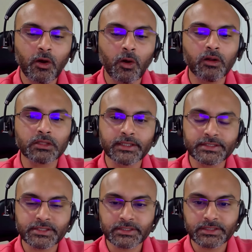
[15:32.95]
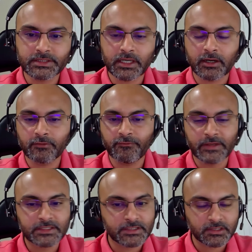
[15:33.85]
all the instructions are
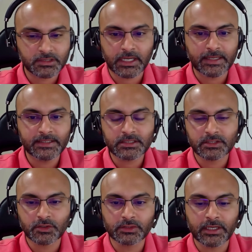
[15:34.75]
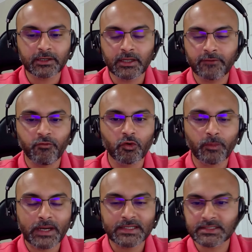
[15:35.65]
fixed size, so they are like
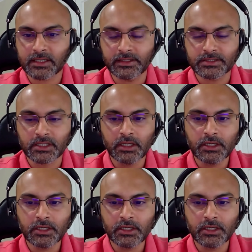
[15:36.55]
4 byte size.